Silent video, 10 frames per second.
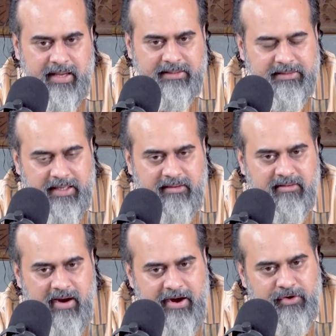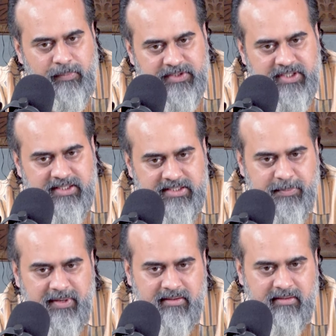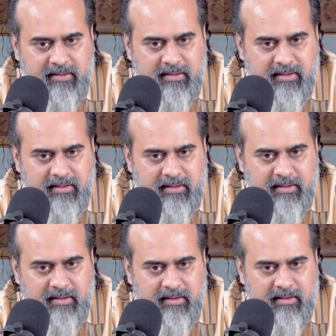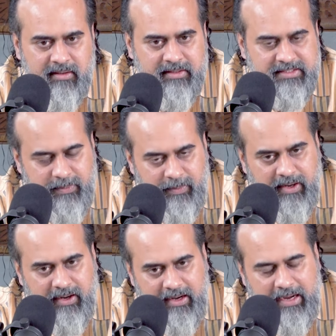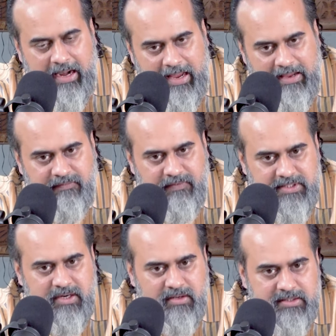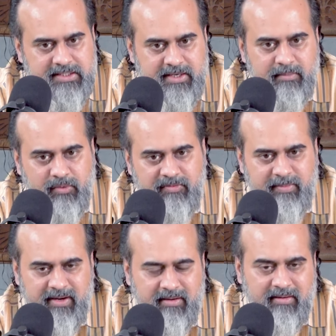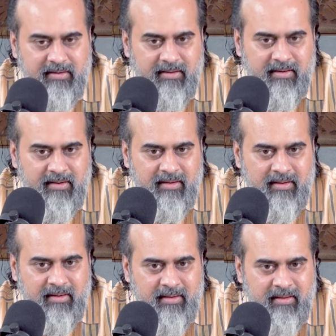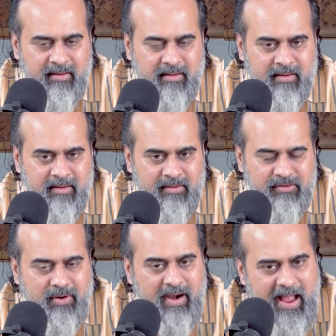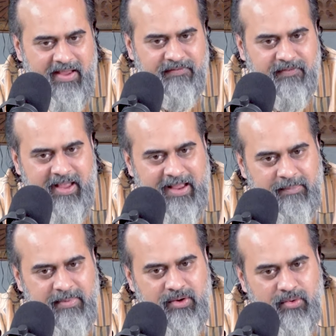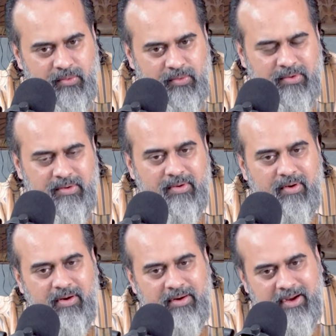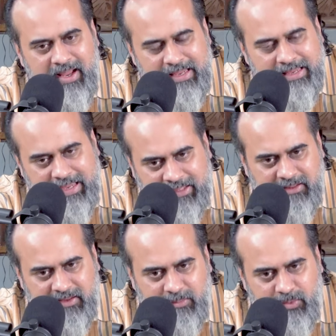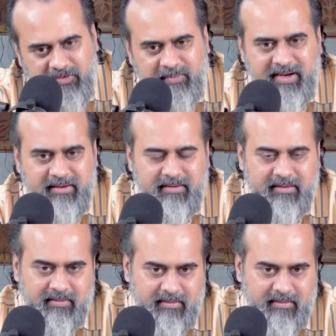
and then try to measure the speed. Similarly, life is a constant movement. So life can be known only in the movement.